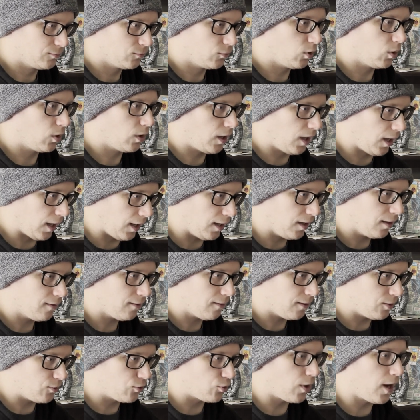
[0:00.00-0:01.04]
Okay,
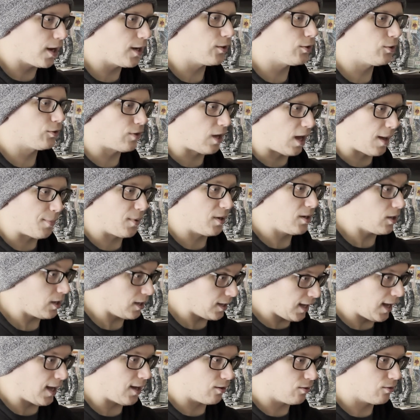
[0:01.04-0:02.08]
he's trying to stop it.
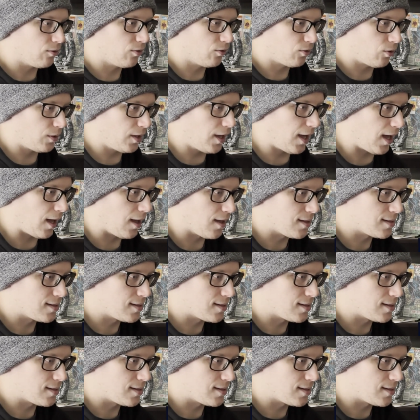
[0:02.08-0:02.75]
Again, so yeah.